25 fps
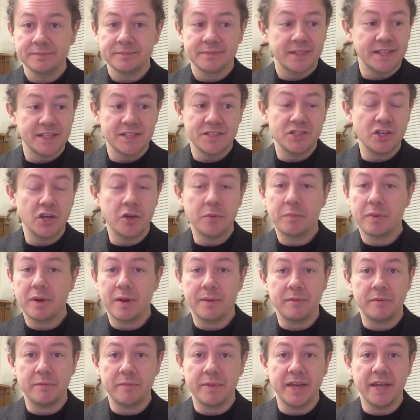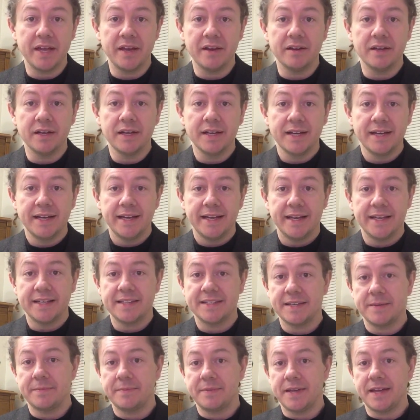There's no problem here
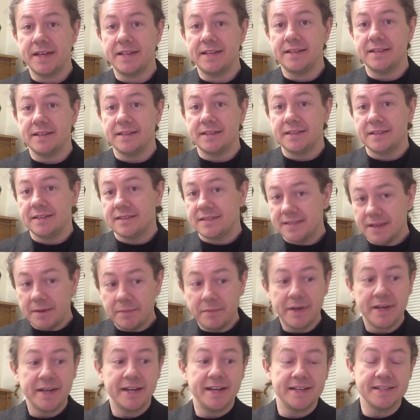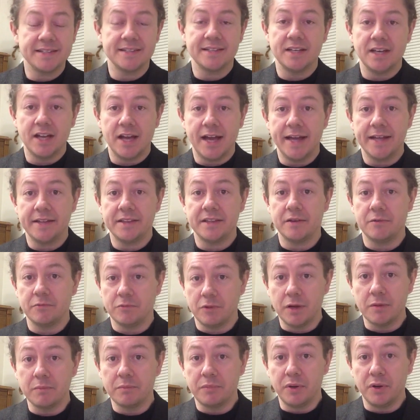except that somebody doesn't like that
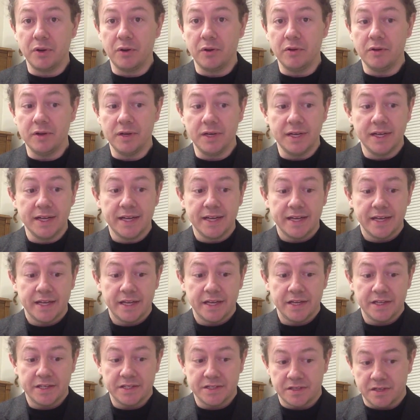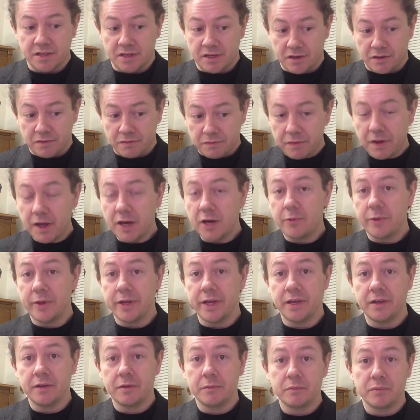Ron Paul is
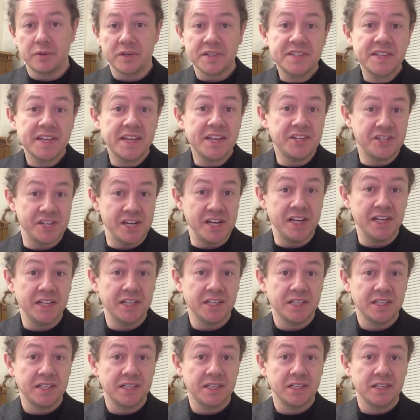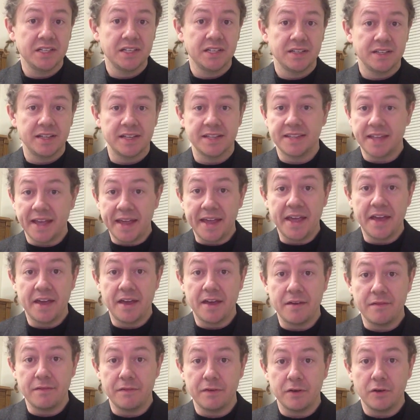following procedure that they
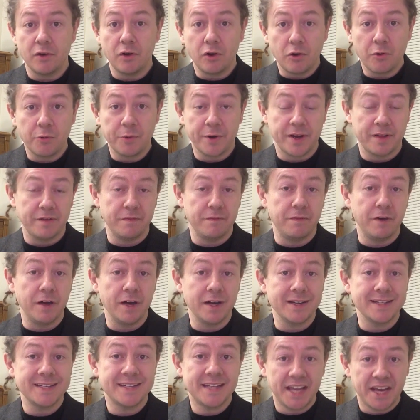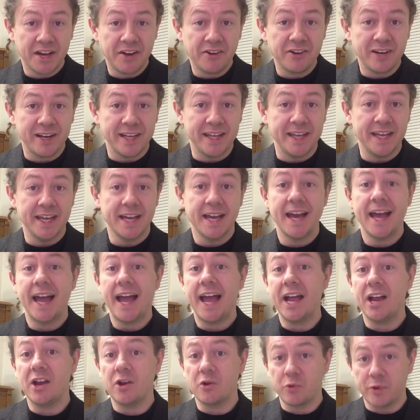have already voluntarily
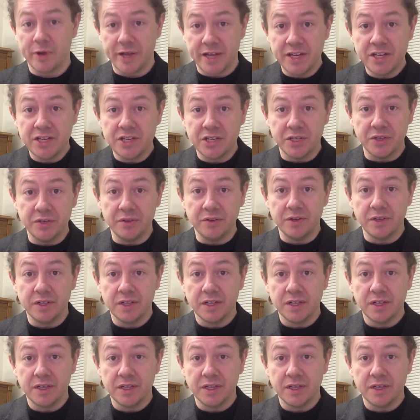agreed to.